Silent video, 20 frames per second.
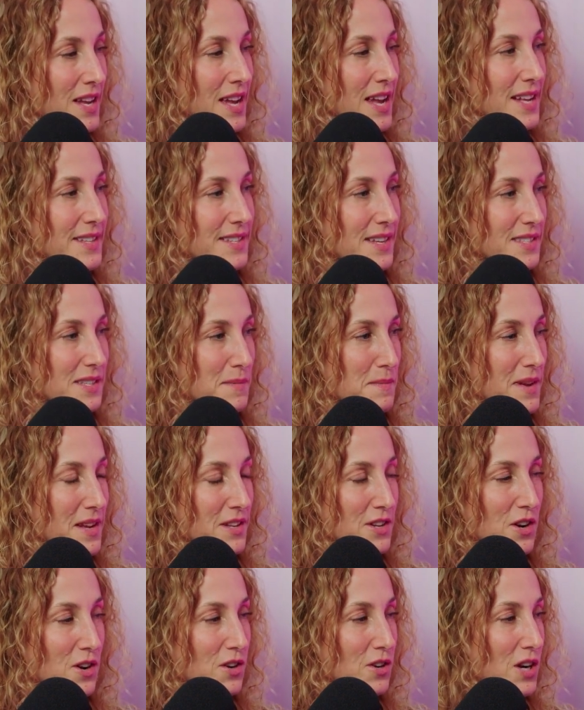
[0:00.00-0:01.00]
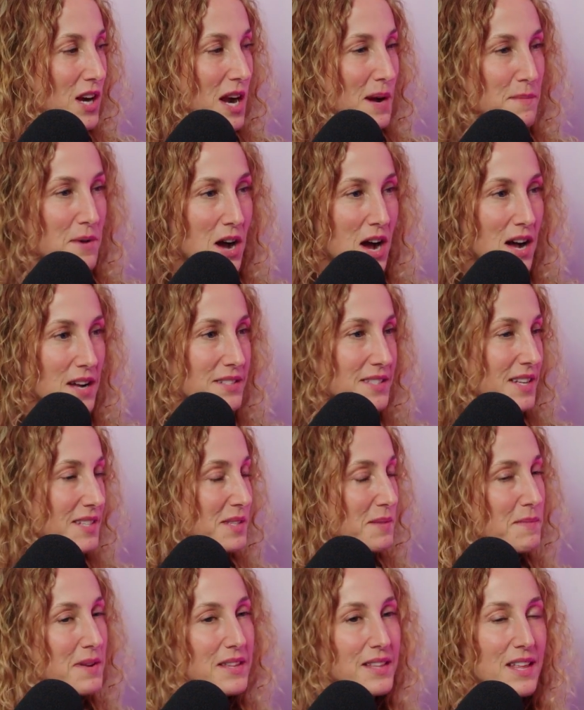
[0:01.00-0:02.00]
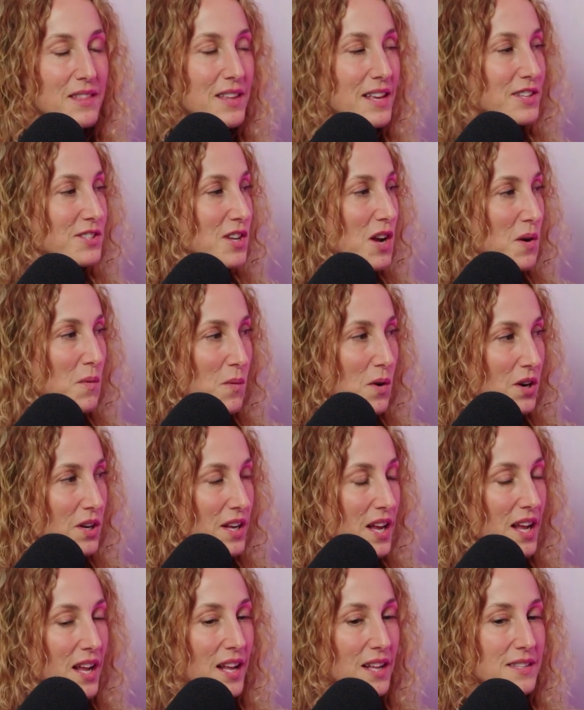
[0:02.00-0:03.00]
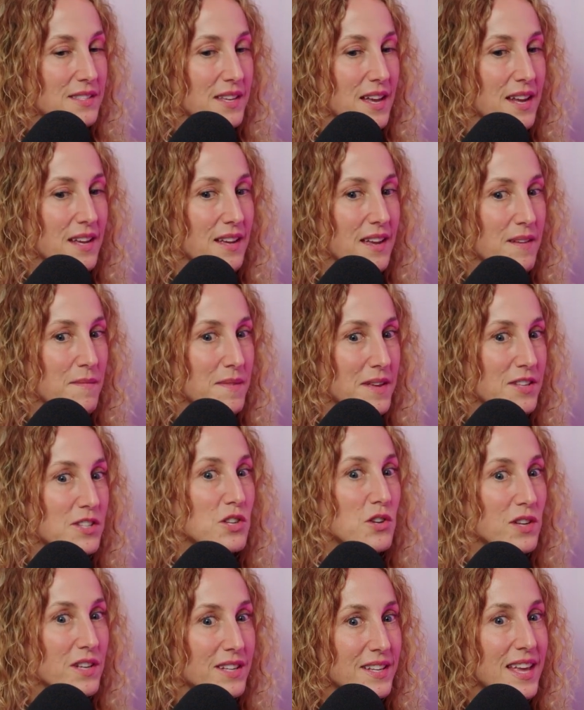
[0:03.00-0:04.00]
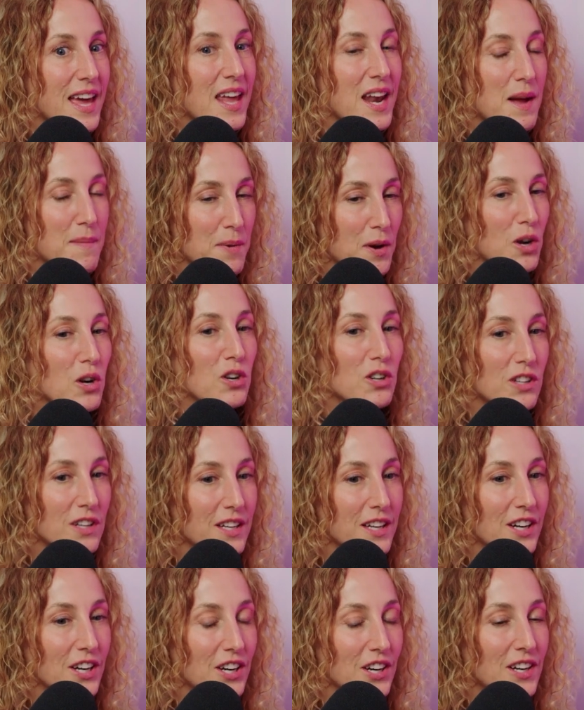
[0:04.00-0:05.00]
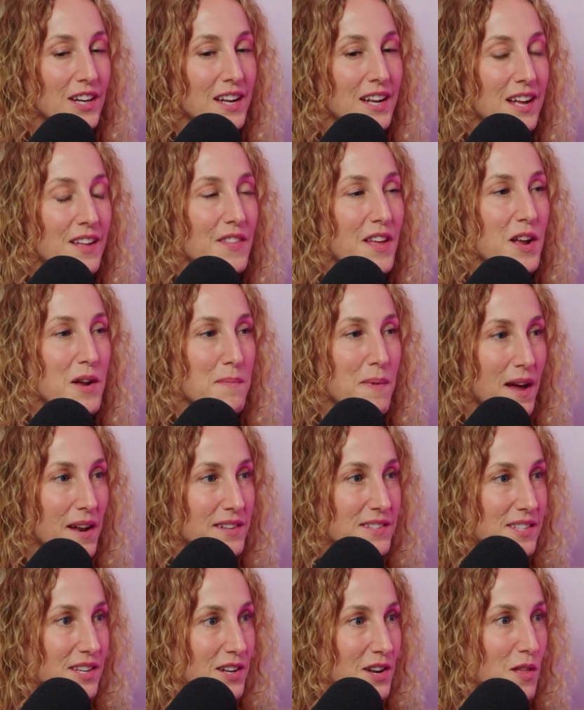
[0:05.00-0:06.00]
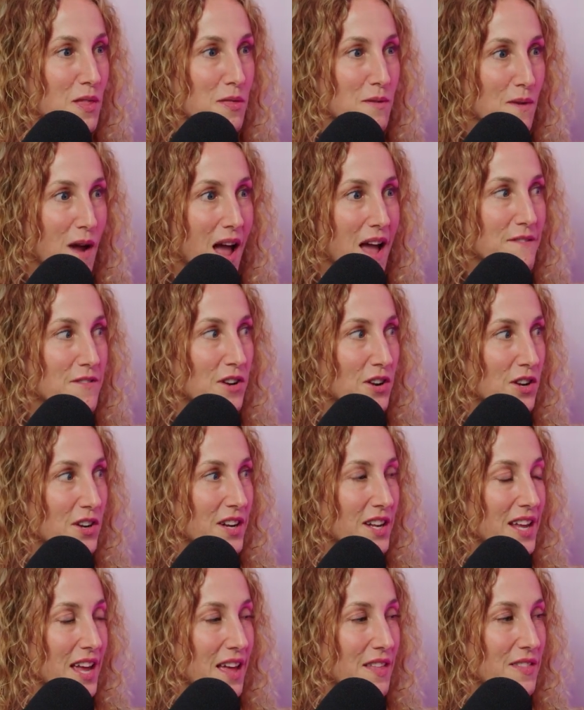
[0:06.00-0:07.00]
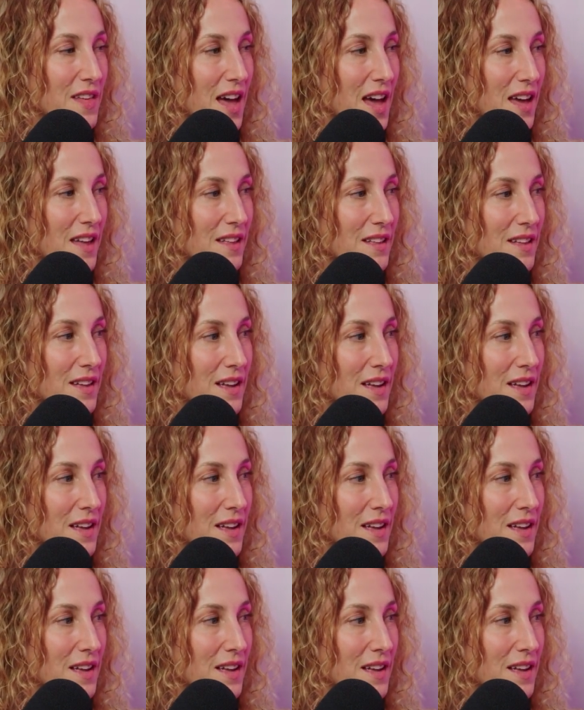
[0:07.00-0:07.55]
It doesn't mean you're a grandma. It doesn't mean that things aren't working. It's like, it means you can get up earlier, that your body's going to thrive. You're going to get that.